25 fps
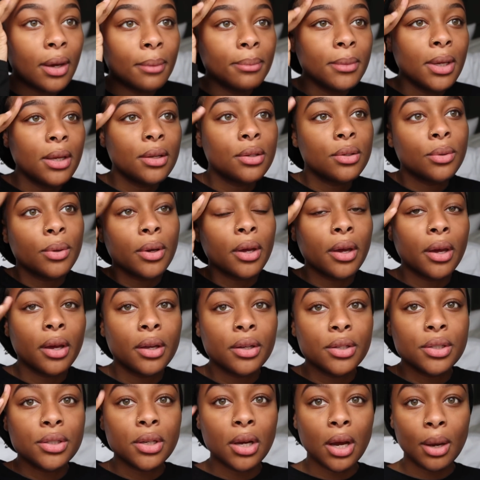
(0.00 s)
I'm not doing a
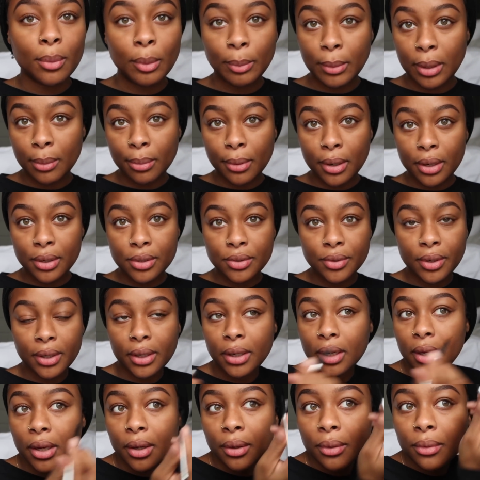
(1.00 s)
good job on my brows right
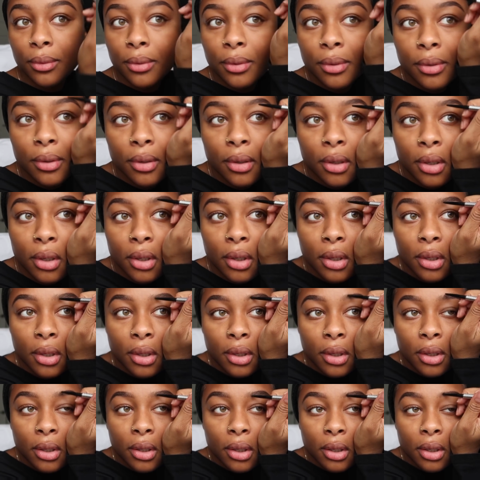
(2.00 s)
now
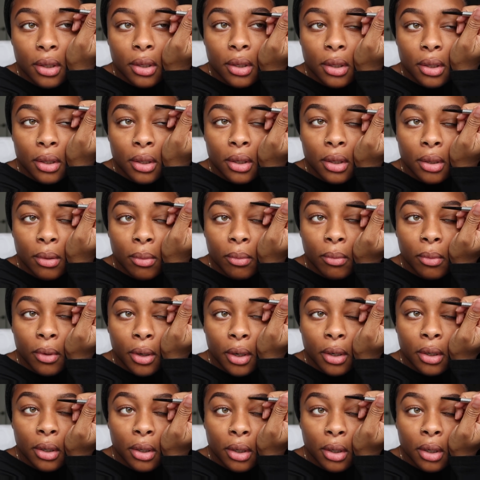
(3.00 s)
because I'm
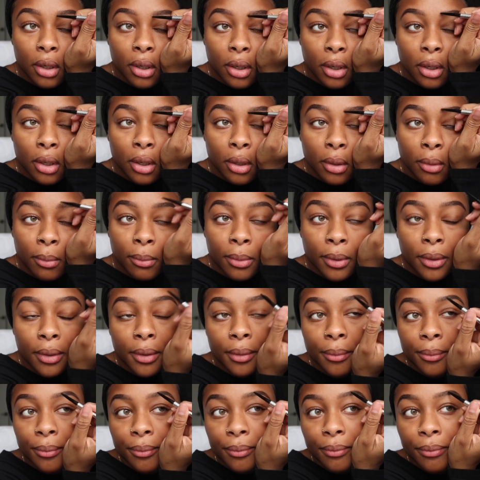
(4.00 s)
rushing,
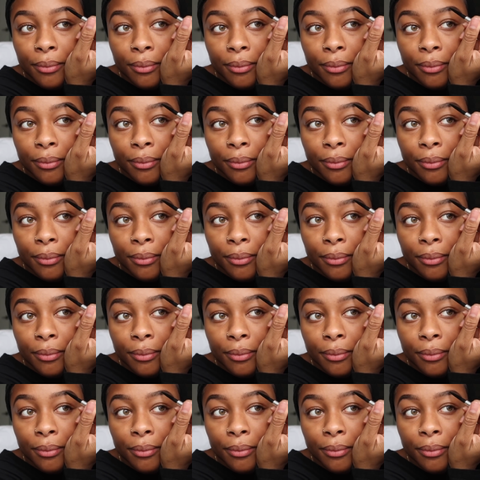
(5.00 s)
but